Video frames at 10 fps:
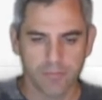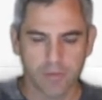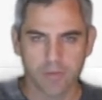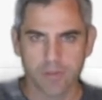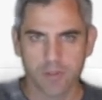
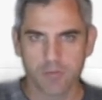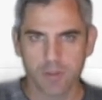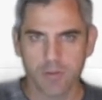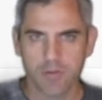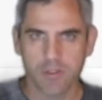Since we're
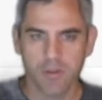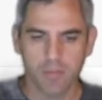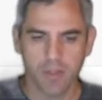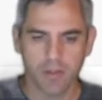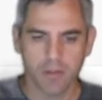using the
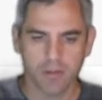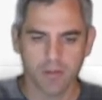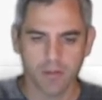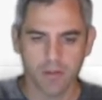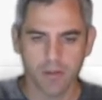MIC,
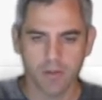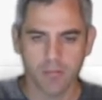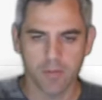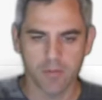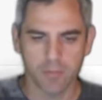
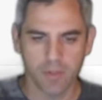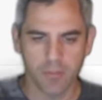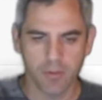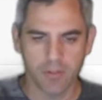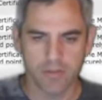this will be
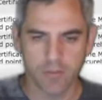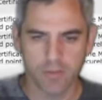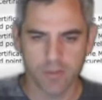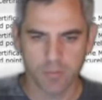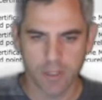pretty
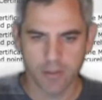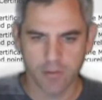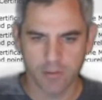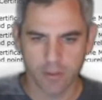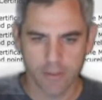
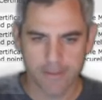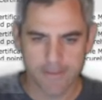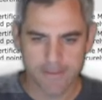self-explanatory.